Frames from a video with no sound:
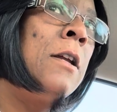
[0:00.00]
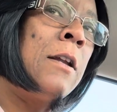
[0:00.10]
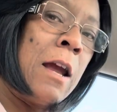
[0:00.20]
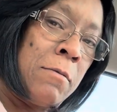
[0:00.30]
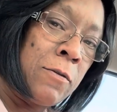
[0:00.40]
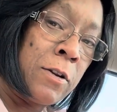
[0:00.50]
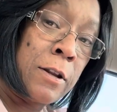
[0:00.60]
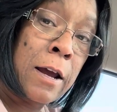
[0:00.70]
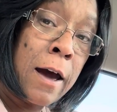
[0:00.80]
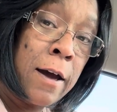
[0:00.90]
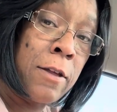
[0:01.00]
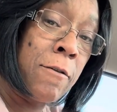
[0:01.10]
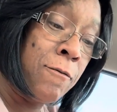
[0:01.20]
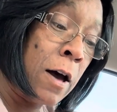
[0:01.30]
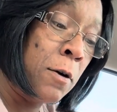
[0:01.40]
named after the guy that
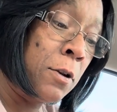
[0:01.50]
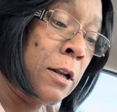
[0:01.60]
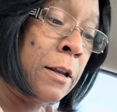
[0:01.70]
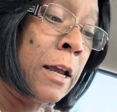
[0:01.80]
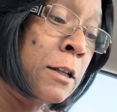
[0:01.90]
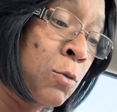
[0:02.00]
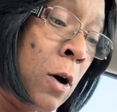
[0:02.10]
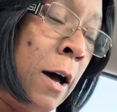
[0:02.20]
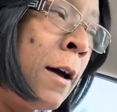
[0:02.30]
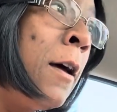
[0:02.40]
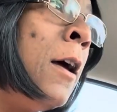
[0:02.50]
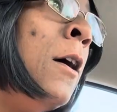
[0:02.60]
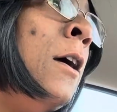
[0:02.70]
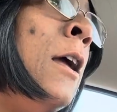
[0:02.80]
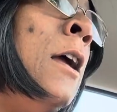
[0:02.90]
founded Detroit
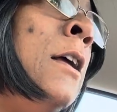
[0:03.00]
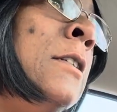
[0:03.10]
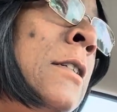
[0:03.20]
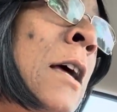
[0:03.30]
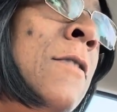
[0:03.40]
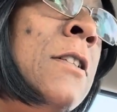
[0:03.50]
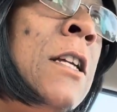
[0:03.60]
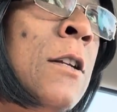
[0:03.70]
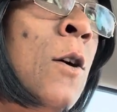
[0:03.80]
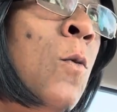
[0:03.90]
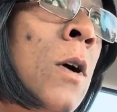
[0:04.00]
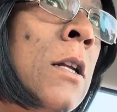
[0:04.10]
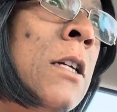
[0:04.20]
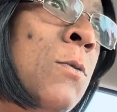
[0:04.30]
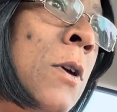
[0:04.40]
in 1701,
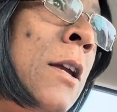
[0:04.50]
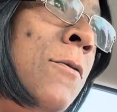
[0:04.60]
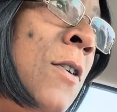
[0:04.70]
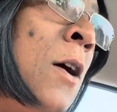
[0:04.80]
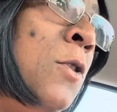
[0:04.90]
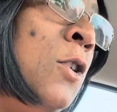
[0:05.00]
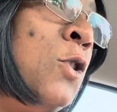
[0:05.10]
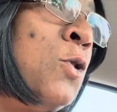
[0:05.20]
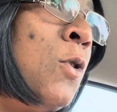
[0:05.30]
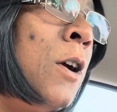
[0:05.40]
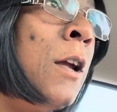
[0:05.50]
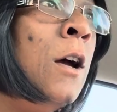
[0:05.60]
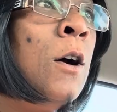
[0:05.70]
because when he founded Detroit,